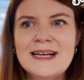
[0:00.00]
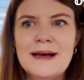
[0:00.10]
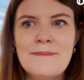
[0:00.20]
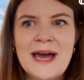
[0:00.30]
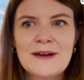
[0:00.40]

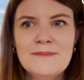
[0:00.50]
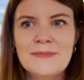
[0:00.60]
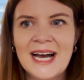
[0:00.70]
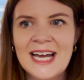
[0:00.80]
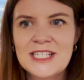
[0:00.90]
Madam
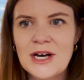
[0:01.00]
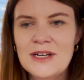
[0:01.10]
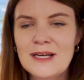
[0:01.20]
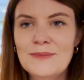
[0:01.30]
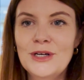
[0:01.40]
by
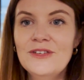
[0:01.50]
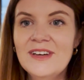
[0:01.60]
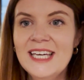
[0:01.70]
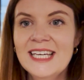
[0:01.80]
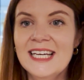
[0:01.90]
Antonia
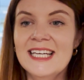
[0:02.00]
Murphy.